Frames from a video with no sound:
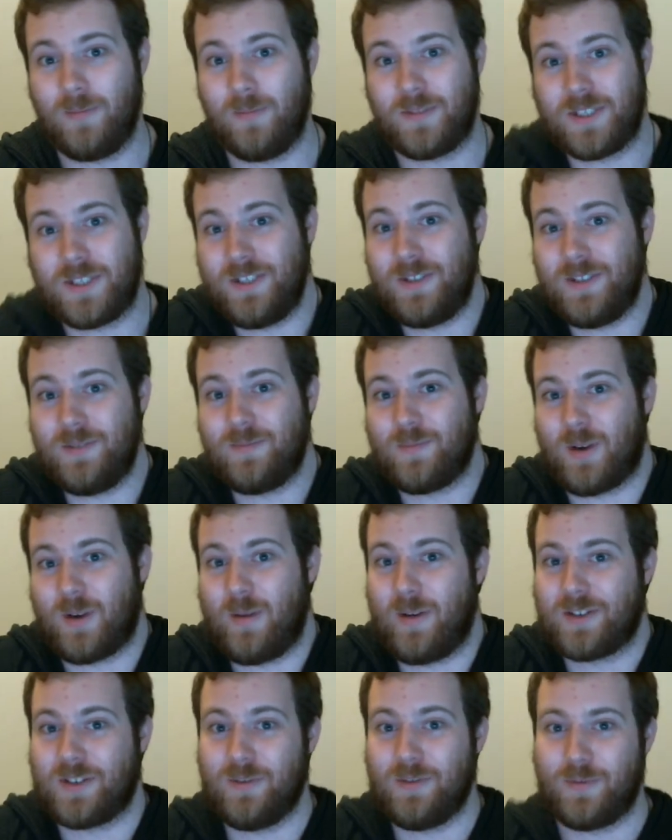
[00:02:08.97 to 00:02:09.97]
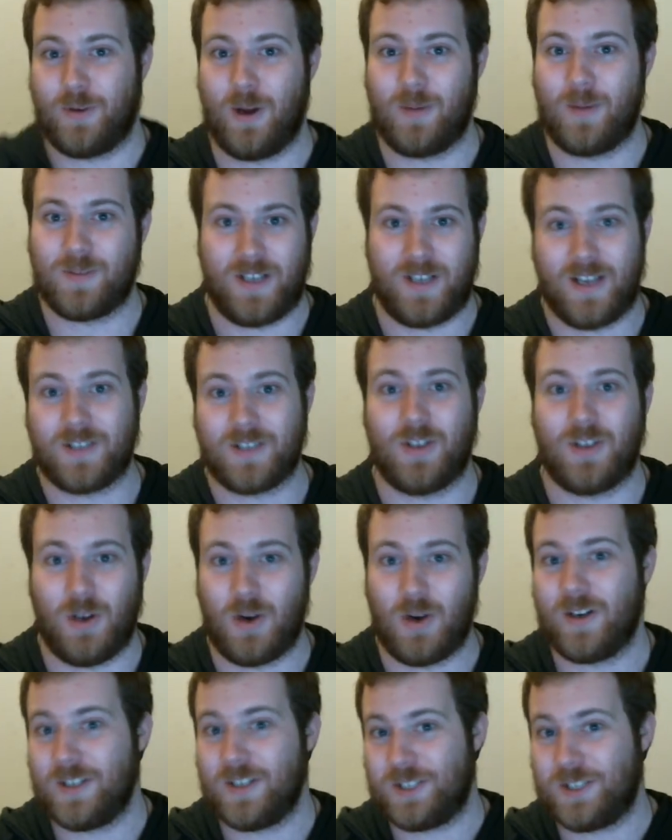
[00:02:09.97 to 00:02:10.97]
She pretty much confirms that yes, her
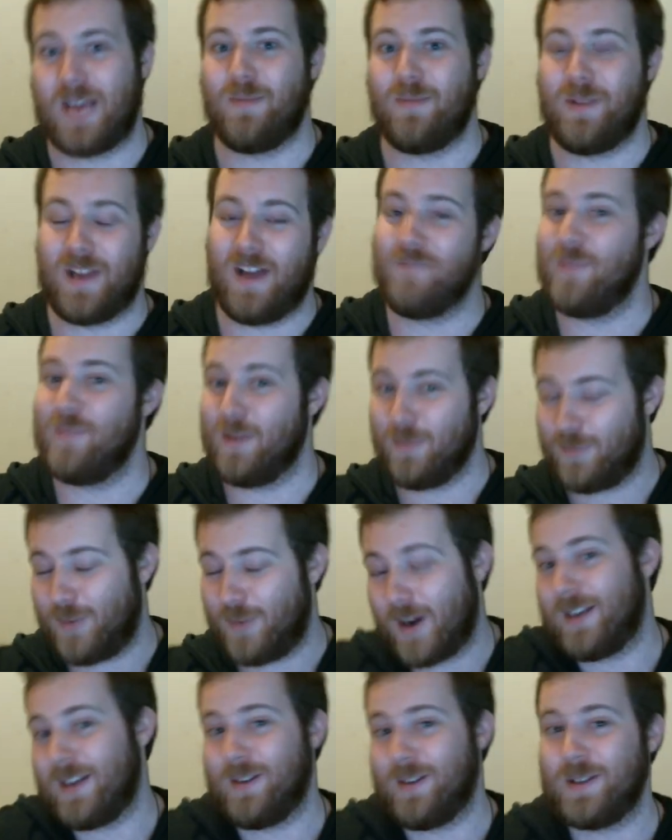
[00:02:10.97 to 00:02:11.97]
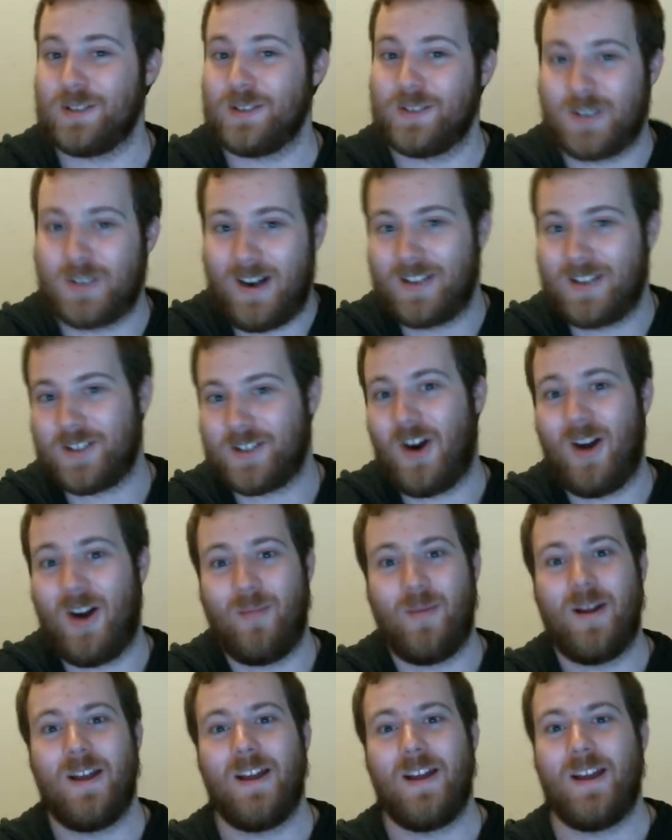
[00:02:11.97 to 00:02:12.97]
and Jaime have been fucking this entire time,
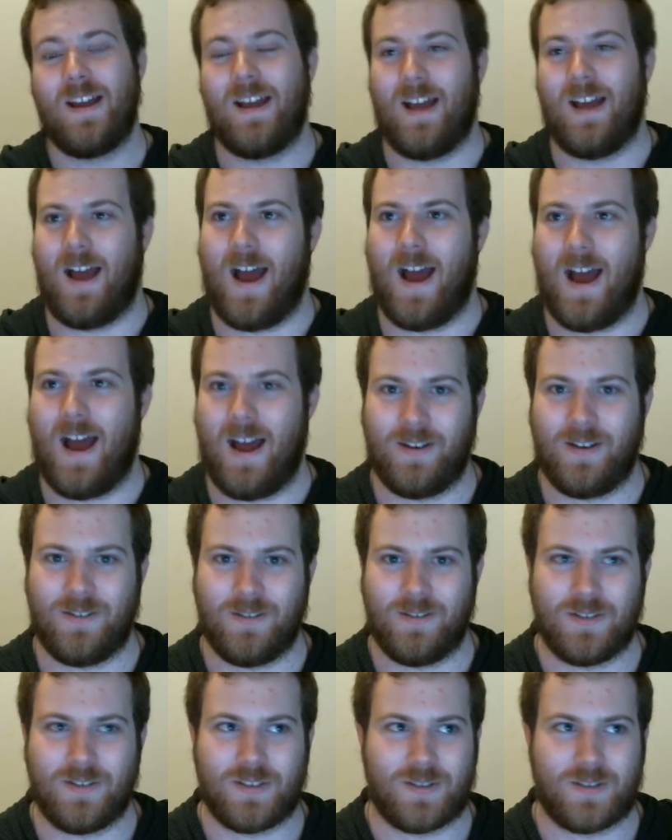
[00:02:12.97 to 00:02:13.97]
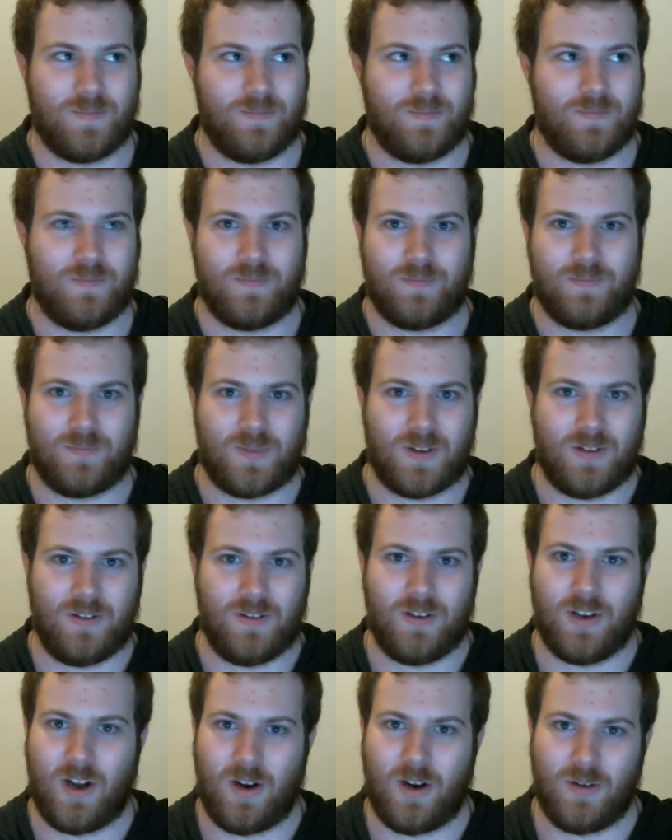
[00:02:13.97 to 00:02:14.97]
and you
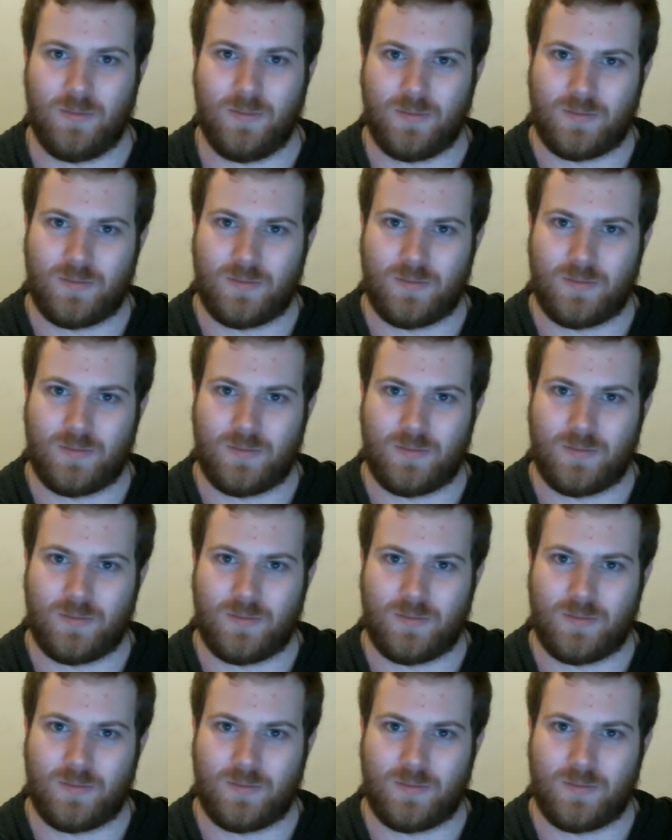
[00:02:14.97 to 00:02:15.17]
know,